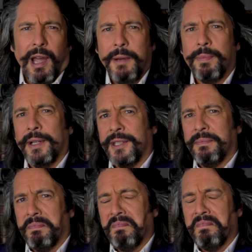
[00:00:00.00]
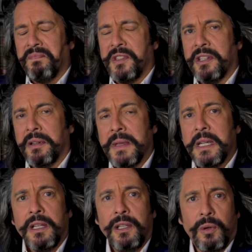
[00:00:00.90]
libraries,
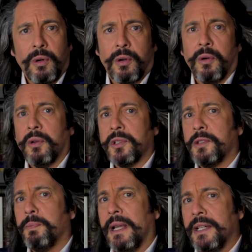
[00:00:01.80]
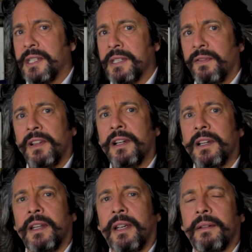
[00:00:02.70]
law courts, places of
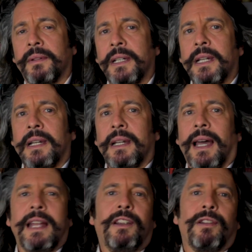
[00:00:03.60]
learning. And